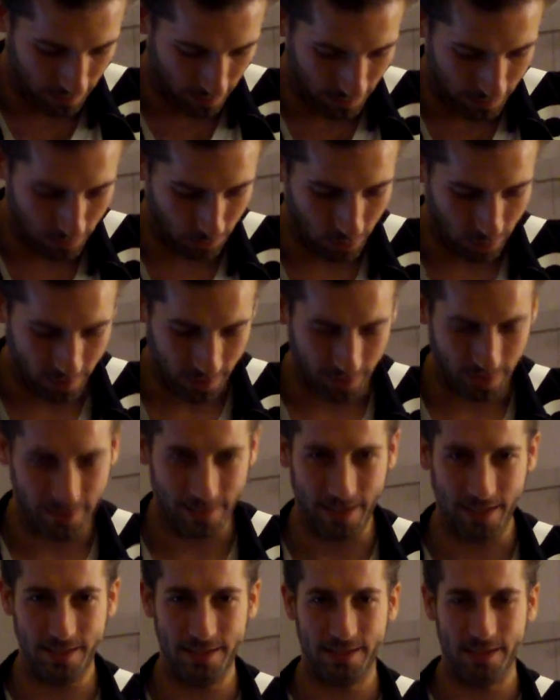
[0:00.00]
One of the
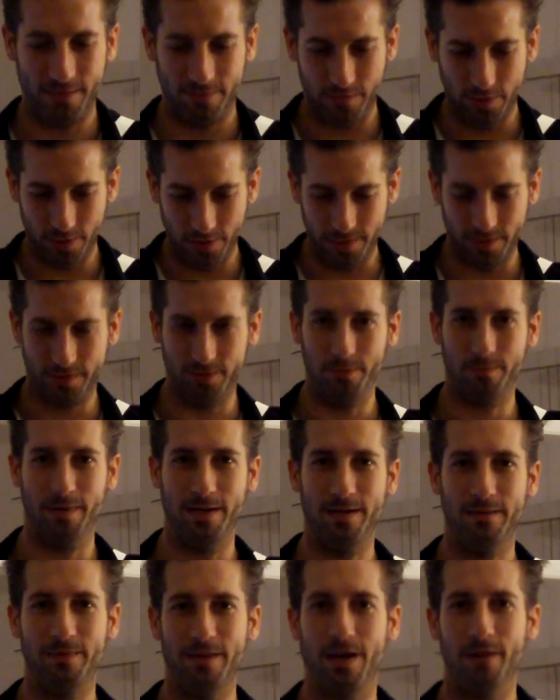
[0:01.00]
things, if you can zoom
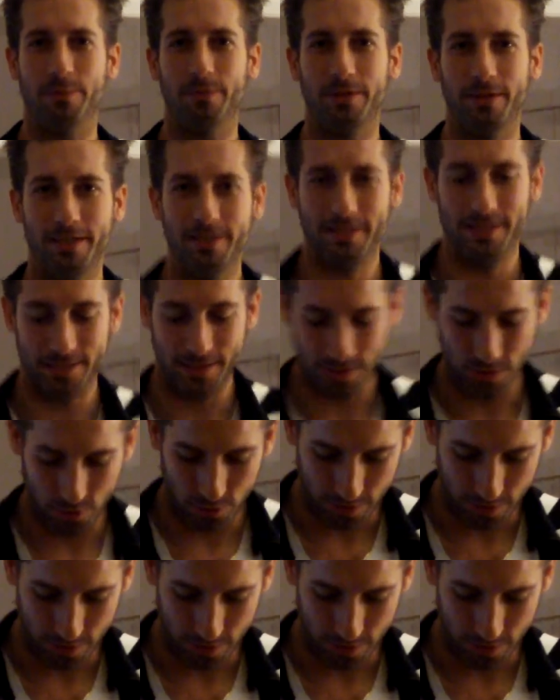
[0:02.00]
in now please, is you can